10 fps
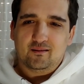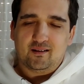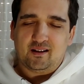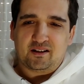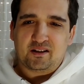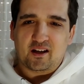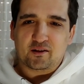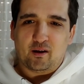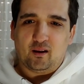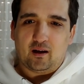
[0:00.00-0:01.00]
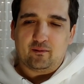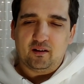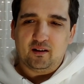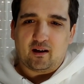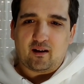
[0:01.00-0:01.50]
It changed my life,
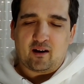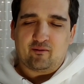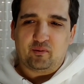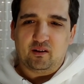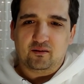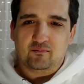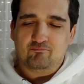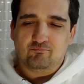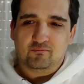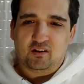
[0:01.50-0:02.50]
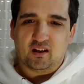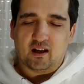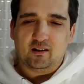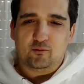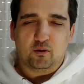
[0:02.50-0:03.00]
and I've been
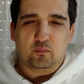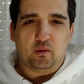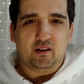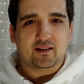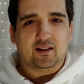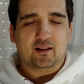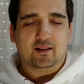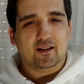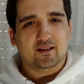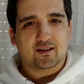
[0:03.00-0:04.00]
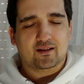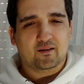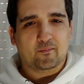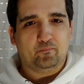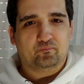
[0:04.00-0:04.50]
connected with PCs
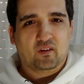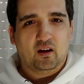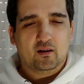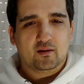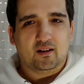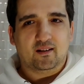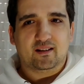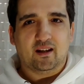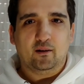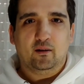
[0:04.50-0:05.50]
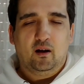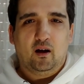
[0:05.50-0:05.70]
since then.